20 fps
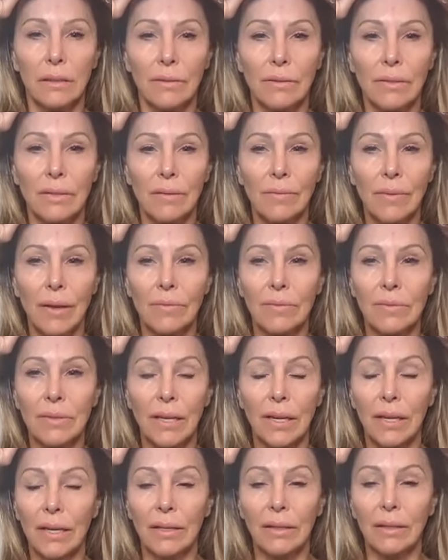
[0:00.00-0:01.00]
Sometimes
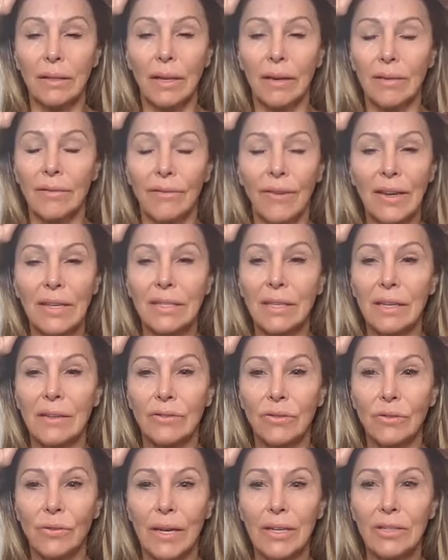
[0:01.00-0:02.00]
they have
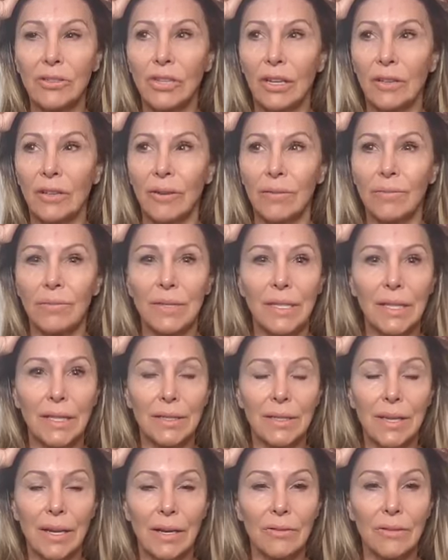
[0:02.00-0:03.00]
facelifts ranging from
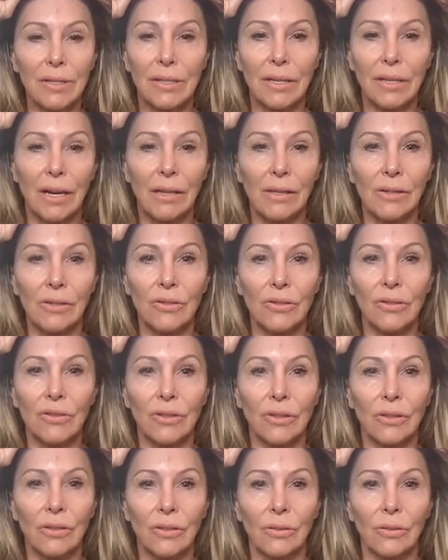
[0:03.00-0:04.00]
$6,000
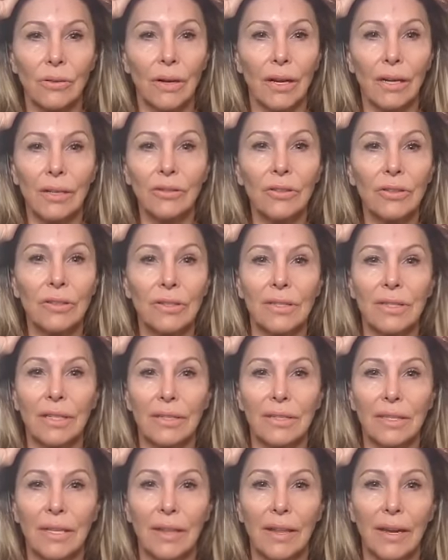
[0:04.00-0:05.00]
to
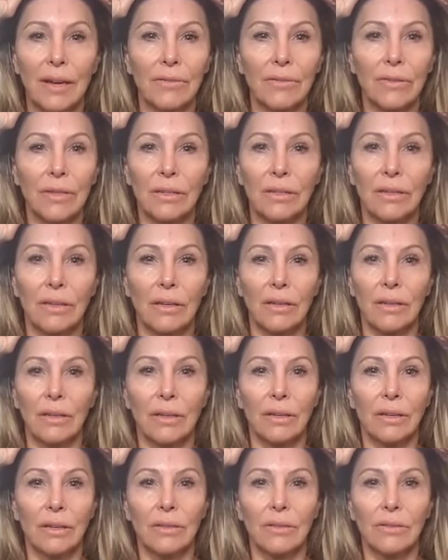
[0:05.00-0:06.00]
$160,000.
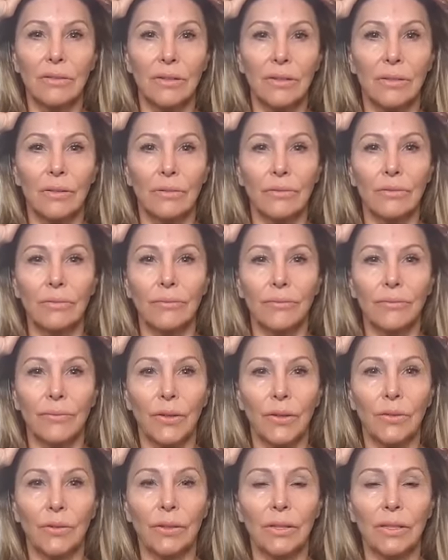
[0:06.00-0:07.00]
So
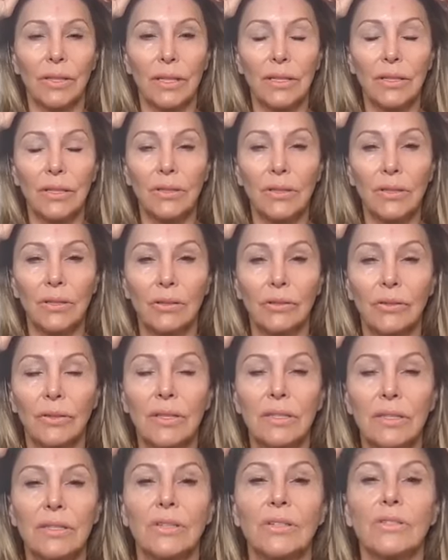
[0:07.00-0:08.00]
you really need to do your
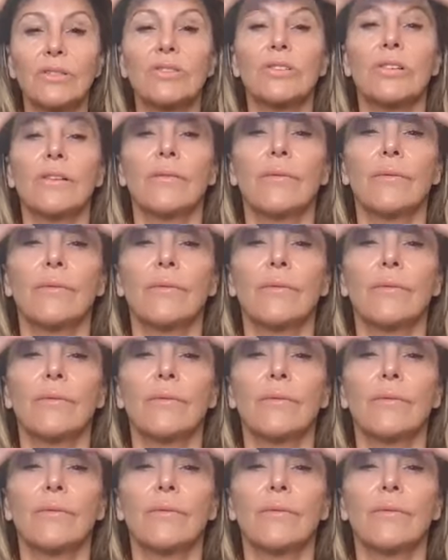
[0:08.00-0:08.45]
research.